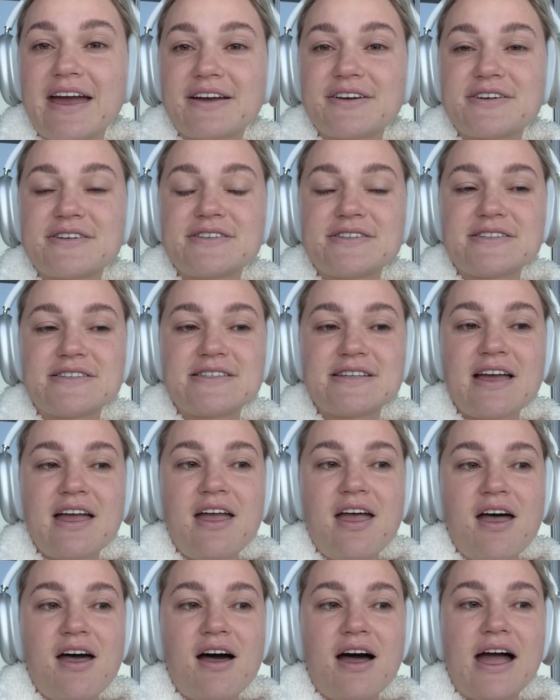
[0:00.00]
Cause
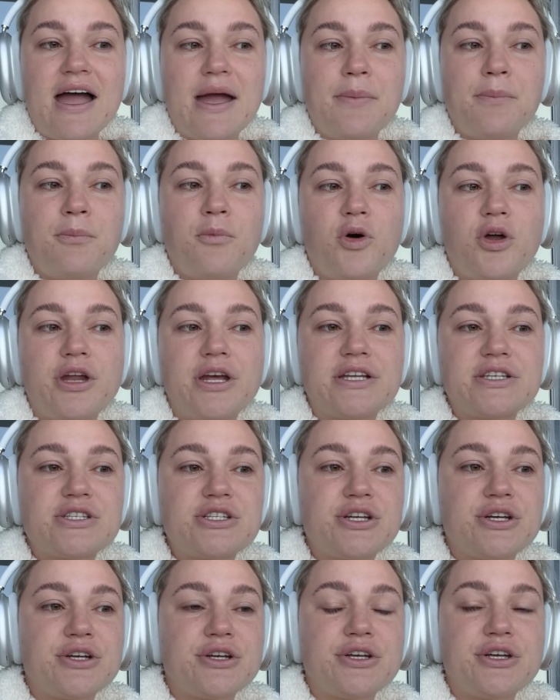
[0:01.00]
I'm wanting
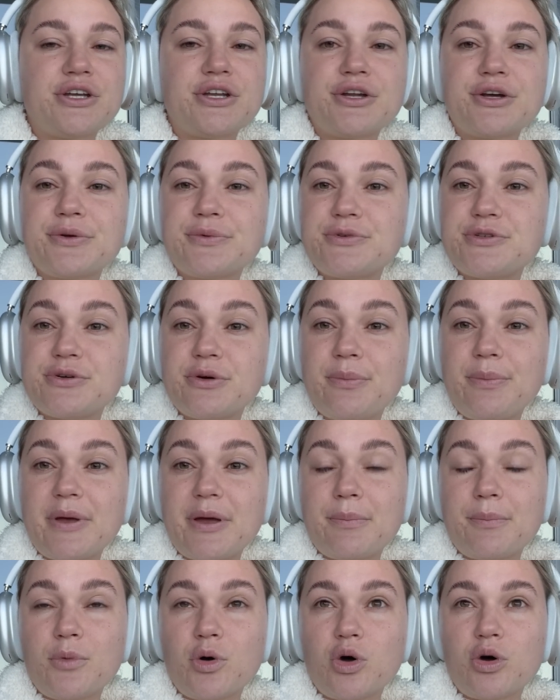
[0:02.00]
to, you know, do a bit
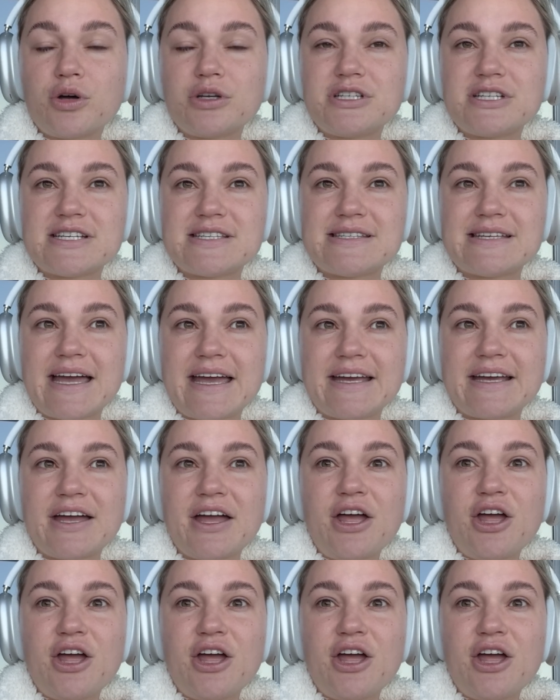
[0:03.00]
more just like